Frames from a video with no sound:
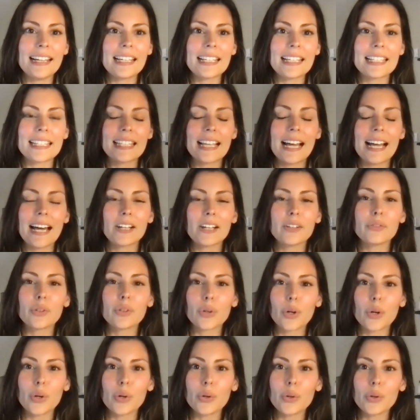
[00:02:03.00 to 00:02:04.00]
He's the head of
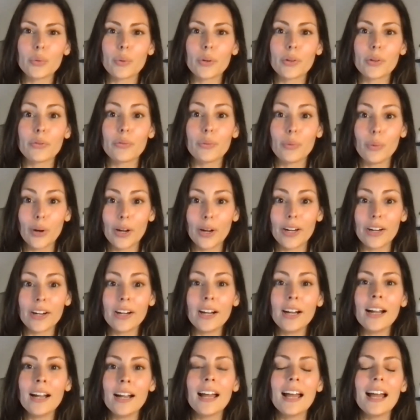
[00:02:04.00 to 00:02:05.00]
growth with
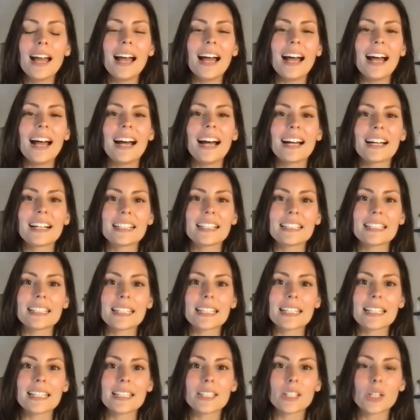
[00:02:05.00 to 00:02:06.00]
Foyr, and
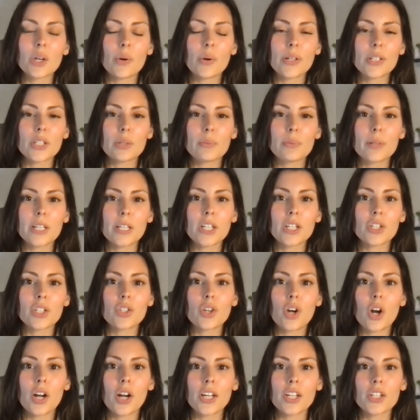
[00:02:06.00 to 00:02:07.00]
he's going to be
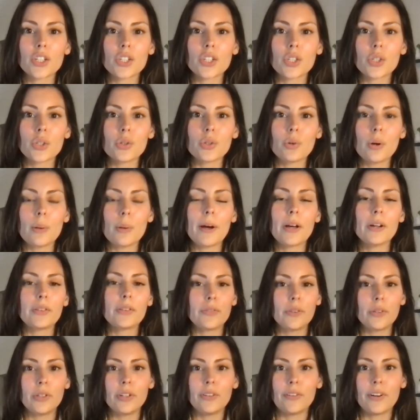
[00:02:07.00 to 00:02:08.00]
talking to you about a
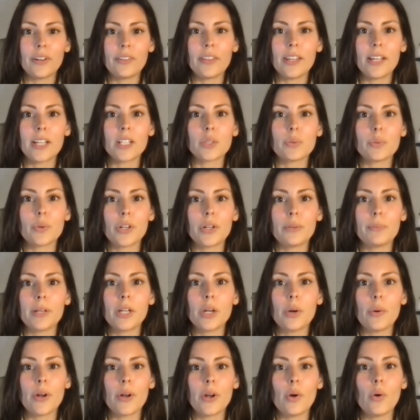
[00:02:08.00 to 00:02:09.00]
few different things. We're going to be
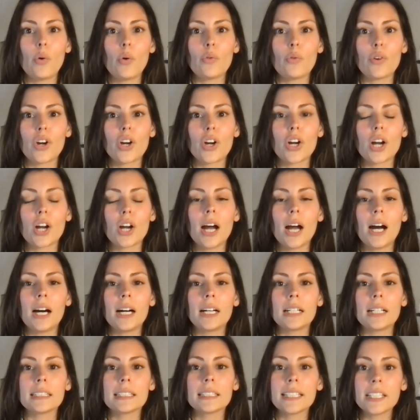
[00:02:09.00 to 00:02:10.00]
going over
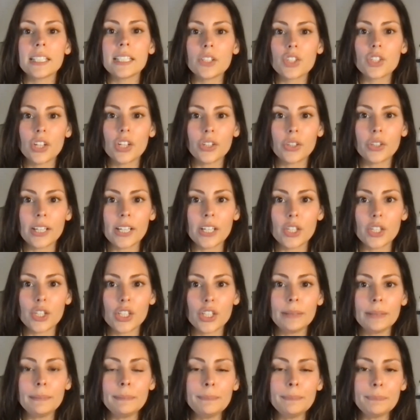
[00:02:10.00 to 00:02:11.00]
uh, lead
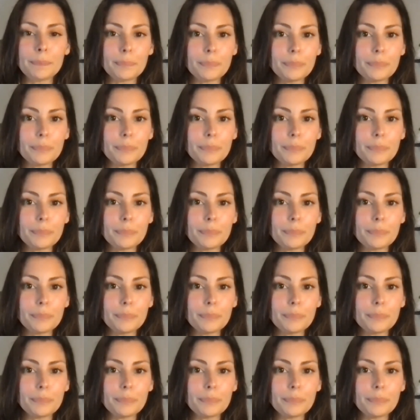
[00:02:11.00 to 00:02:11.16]
generation.